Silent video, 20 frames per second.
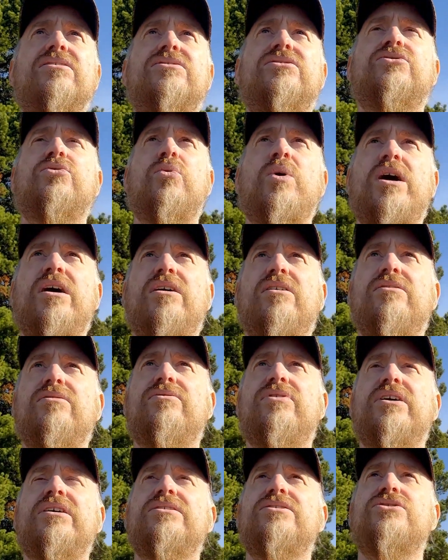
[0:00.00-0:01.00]

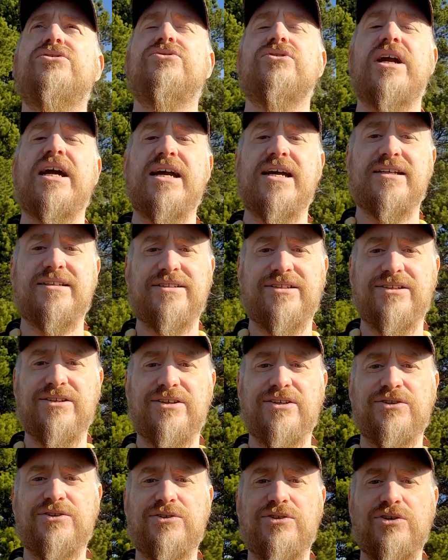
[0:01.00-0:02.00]
12 strand
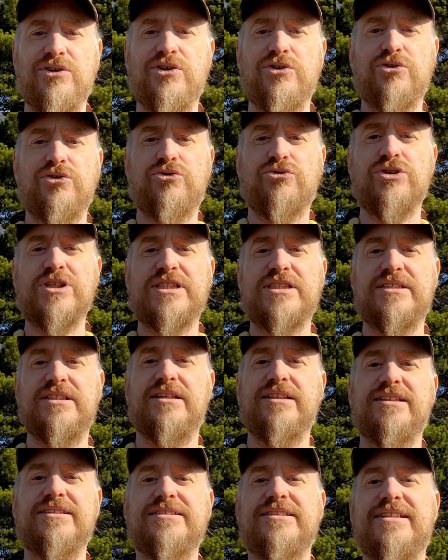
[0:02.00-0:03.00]

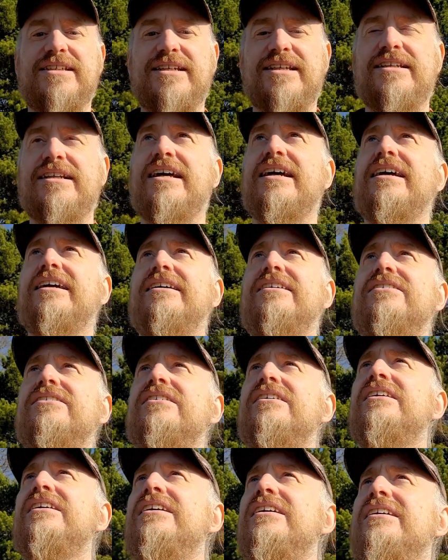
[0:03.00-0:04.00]
crystalline DNA
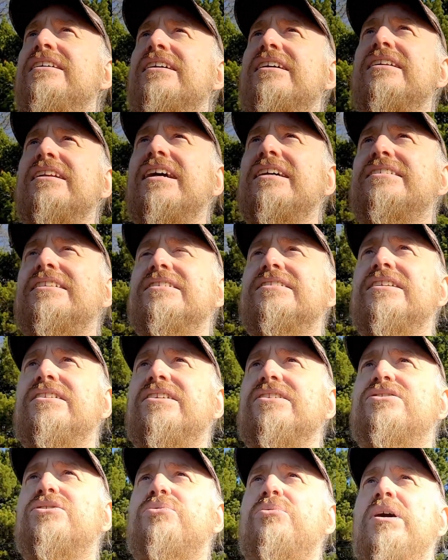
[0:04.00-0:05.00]
connected to
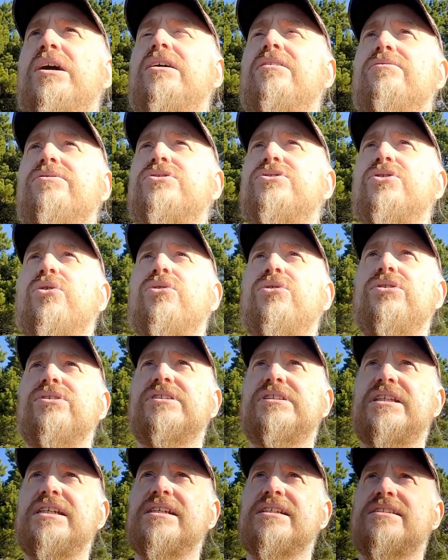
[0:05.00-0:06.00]
the 12 solar
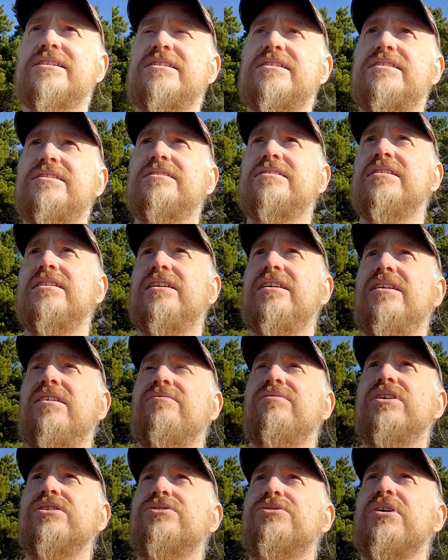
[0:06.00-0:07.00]
discs,
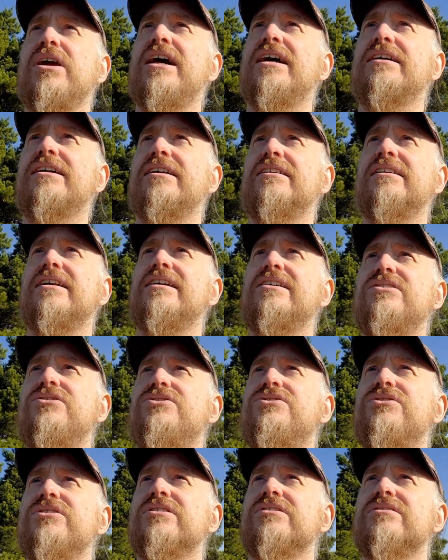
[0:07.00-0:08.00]
the Dragon
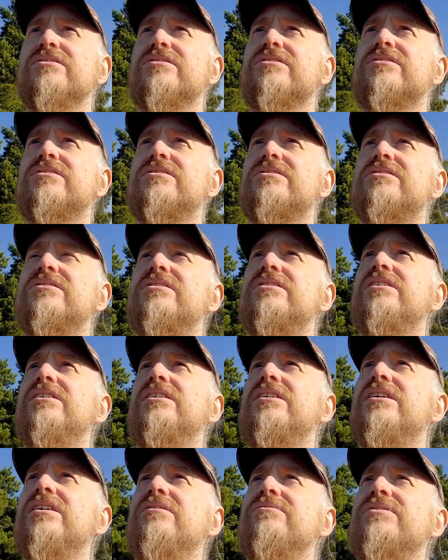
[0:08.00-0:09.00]
Nations,
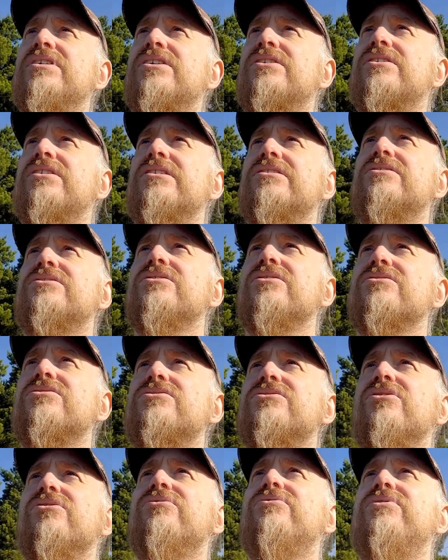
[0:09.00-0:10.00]
the Christos
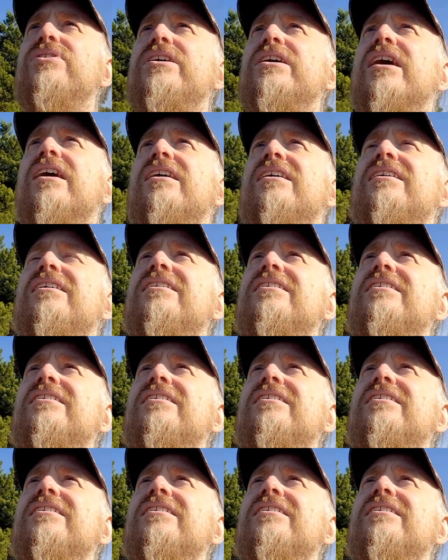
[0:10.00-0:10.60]
Sophia.